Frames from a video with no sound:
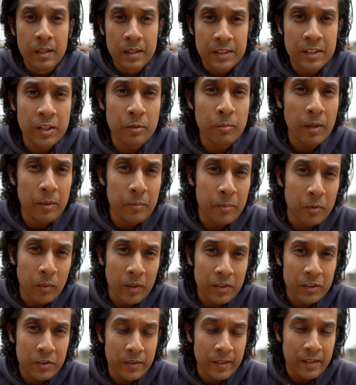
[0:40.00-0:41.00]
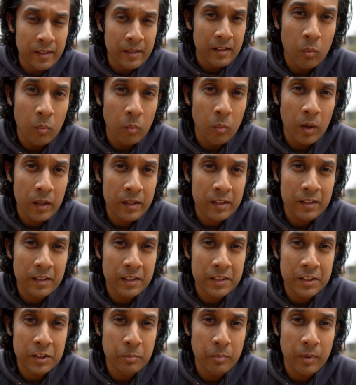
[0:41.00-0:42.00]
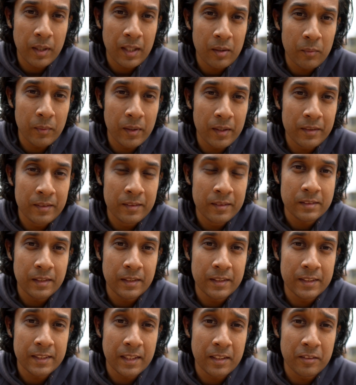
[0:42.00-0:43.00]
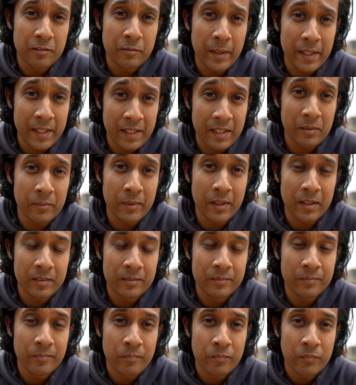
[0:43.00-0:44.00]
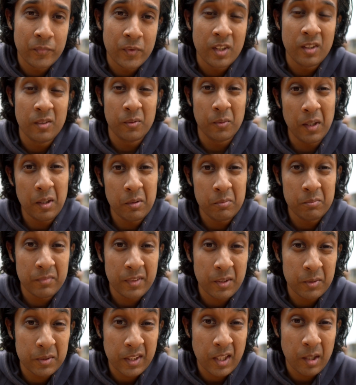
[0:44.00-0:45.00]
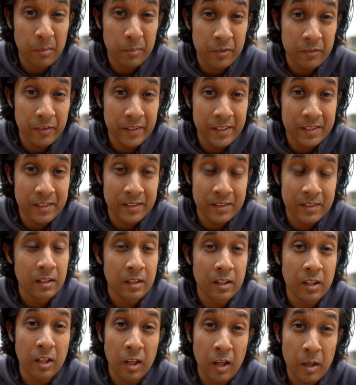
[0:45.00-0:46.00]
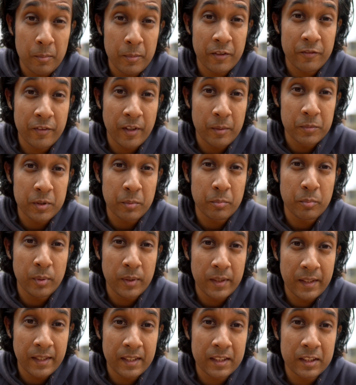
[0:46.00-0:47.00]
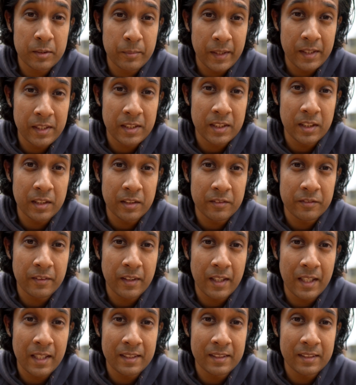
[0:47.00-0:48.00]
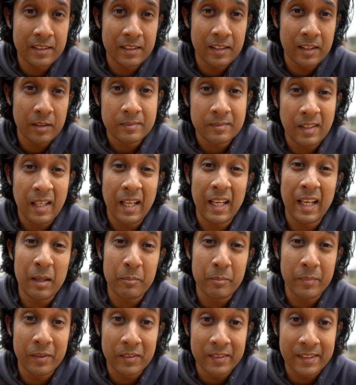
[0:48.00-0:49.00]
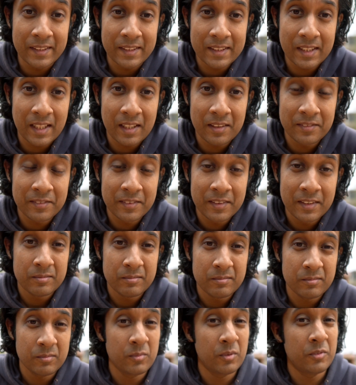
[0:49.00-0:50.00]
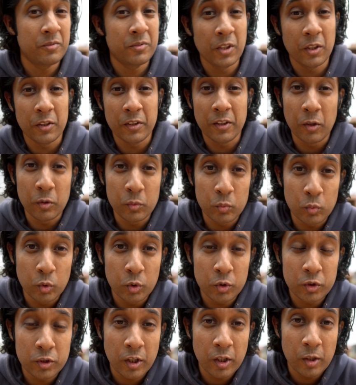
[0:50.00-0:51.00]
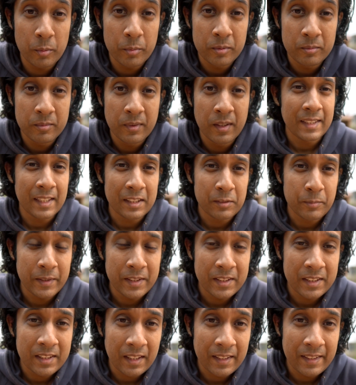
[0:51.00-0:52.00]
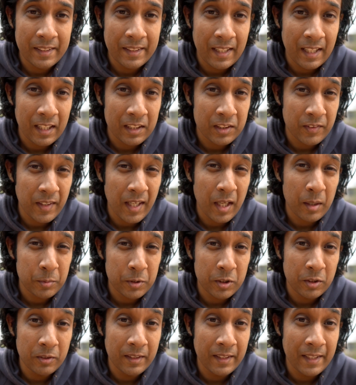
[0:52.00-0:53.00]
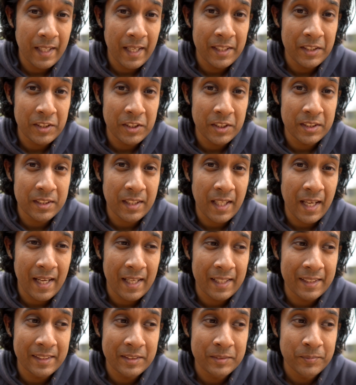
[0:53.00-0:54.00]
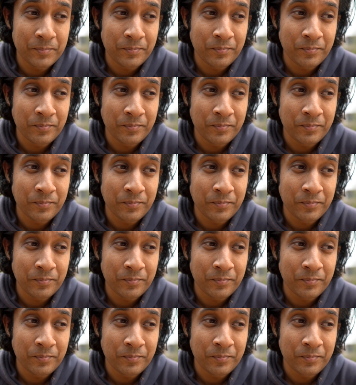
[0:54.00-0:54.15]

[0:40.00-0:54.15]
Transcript: So you might be wondering, why don't I just buy one instead of making one? Well, there's a couple of reasons. Climbing frames are pretty expensive, and I like building stuff. I've got an old wardrobe that's been stuck in the house for absolutely ages, and